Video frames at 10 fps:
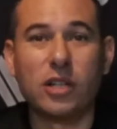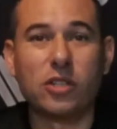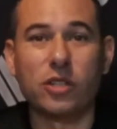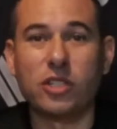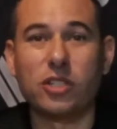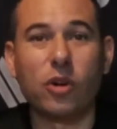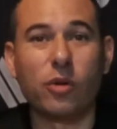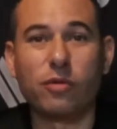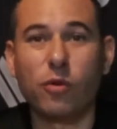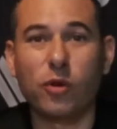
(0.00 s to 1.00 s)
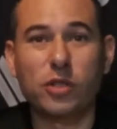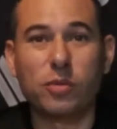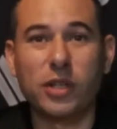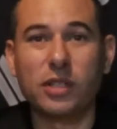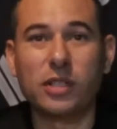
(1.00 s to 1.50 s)
So this is no
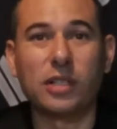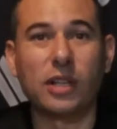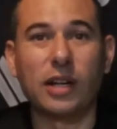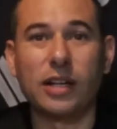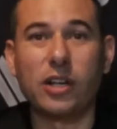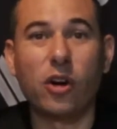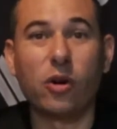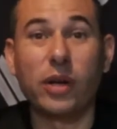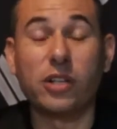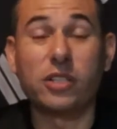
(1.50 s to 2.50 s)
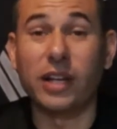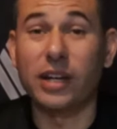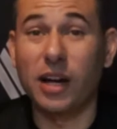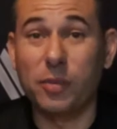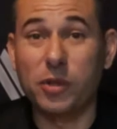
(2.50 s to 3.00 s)
enforcement, no interstate
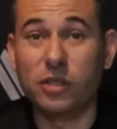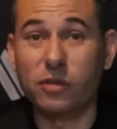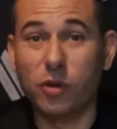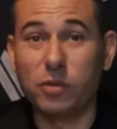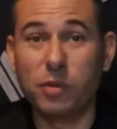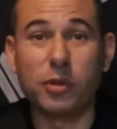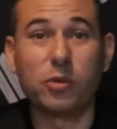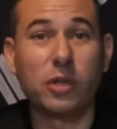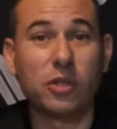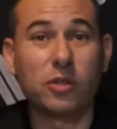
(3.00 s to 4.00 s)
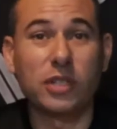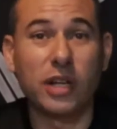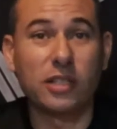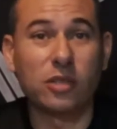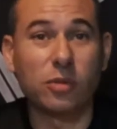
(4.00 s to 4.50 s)
commerce enforcement between those
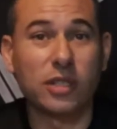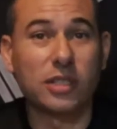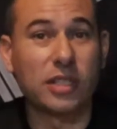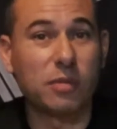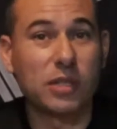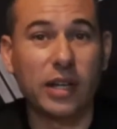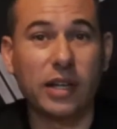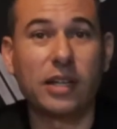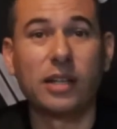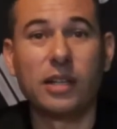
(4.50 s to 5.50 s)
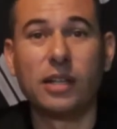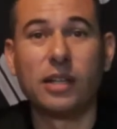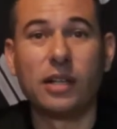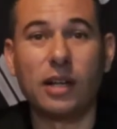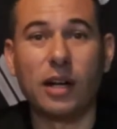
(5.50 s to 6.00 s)
states is what it seems like,
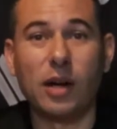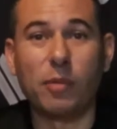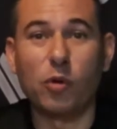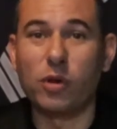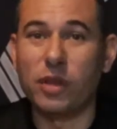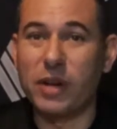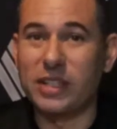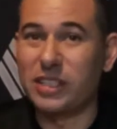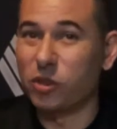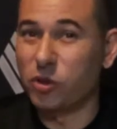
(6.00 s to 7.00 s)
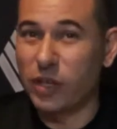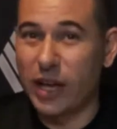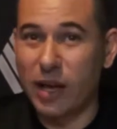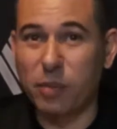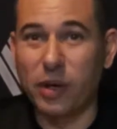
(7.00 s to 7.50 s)
or they might still do
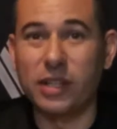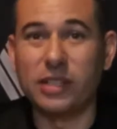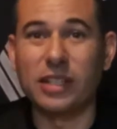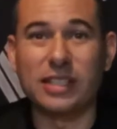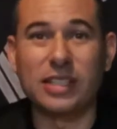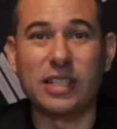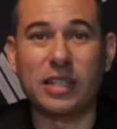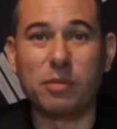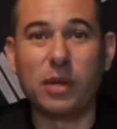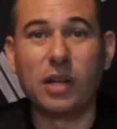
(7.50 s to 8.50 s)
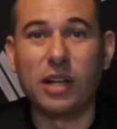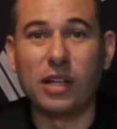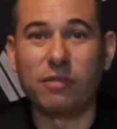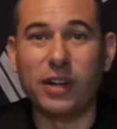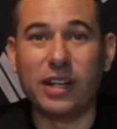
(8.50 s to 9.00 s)
that, but it doesn't seem
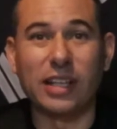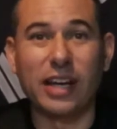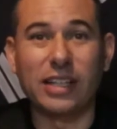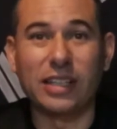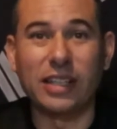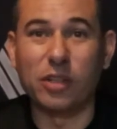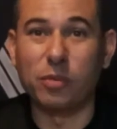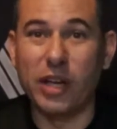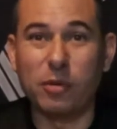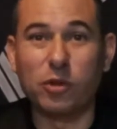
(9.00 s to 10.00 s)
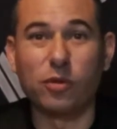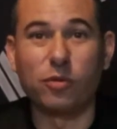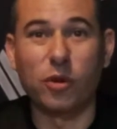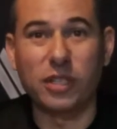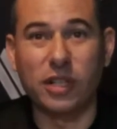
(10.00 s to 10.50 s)
very likely that you'll be able to
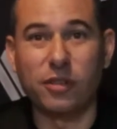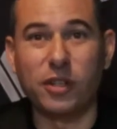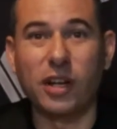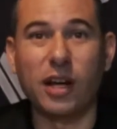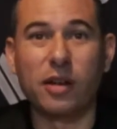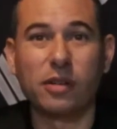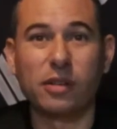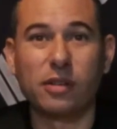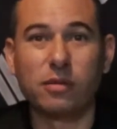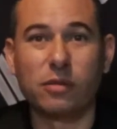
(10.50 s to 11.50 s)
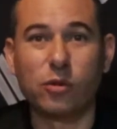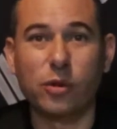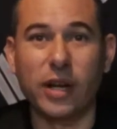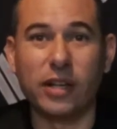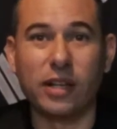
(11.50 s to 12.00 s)
enforce that if you're not
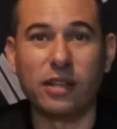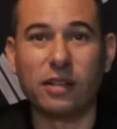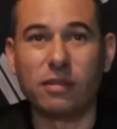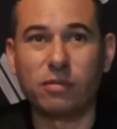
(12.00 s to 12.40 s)
creating